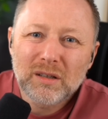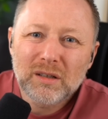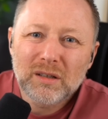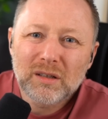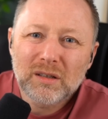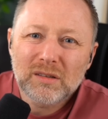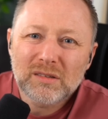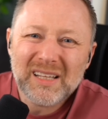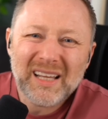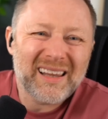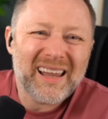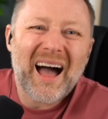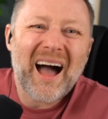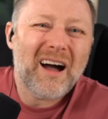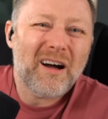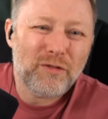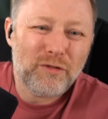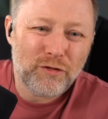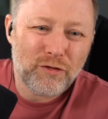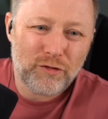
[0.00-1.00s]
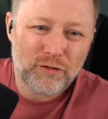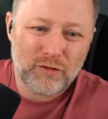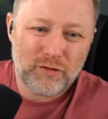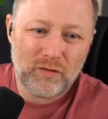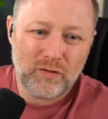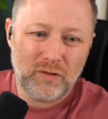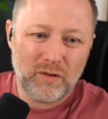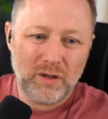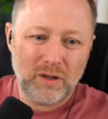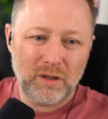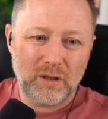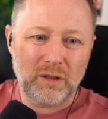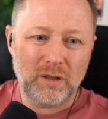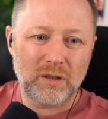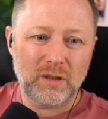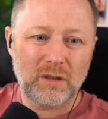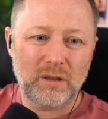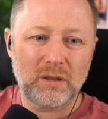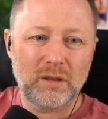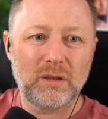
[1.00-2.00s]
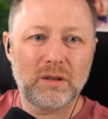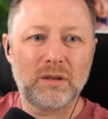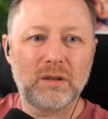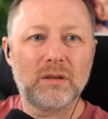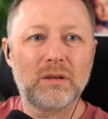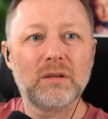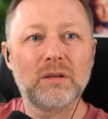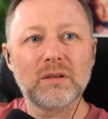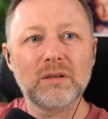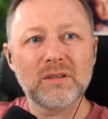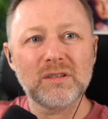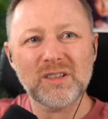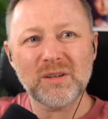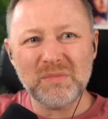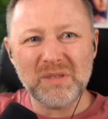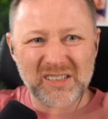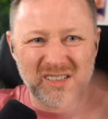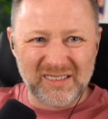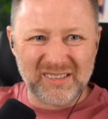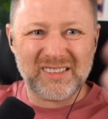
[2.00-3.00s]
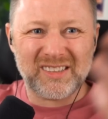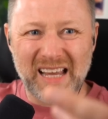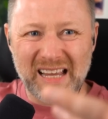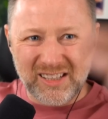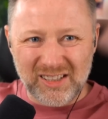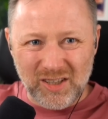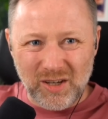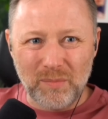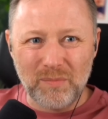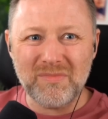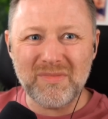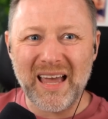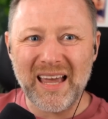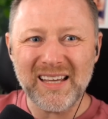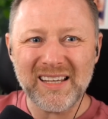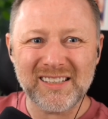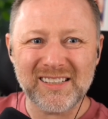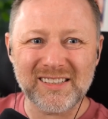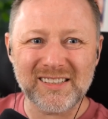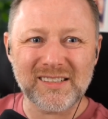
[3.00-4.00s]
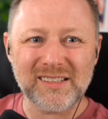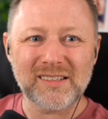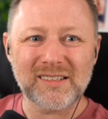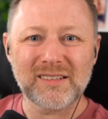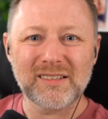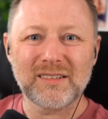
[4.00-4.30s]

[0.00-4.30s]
It's a laugh. Somebody's saying something nice.